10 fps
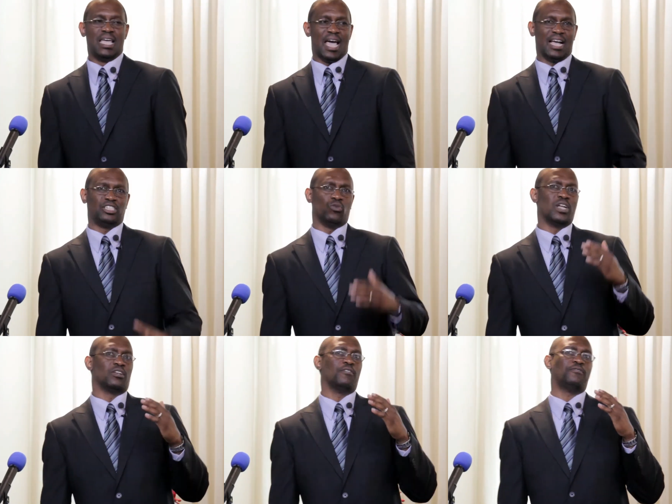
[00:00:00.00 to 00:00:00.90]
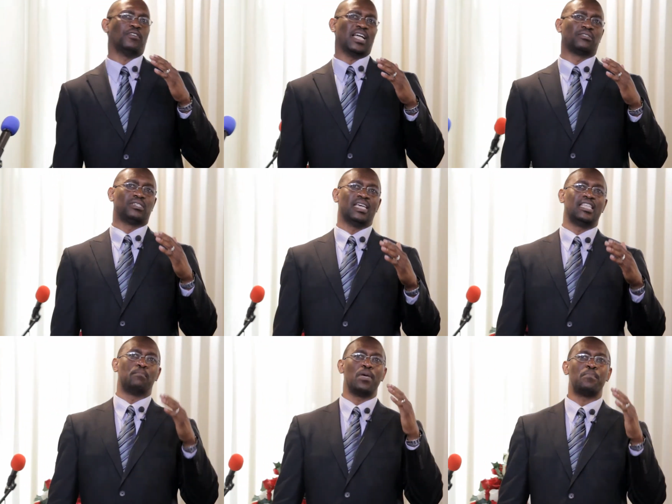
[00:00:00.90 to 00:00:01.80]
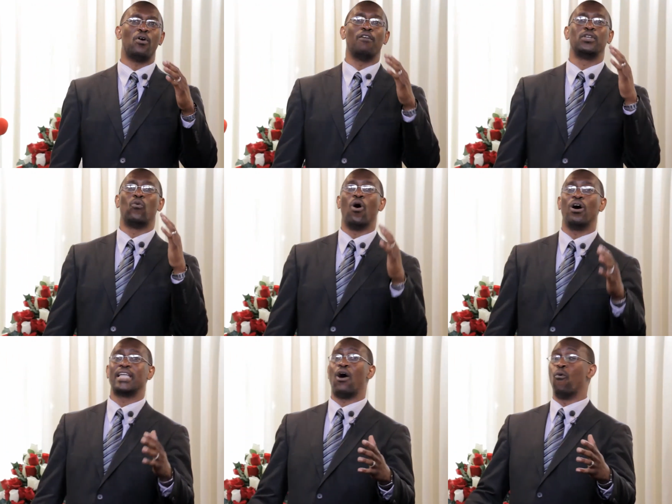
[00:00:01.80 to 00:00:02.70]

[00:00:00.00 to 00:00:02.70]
And she went off further to say, the people of the world are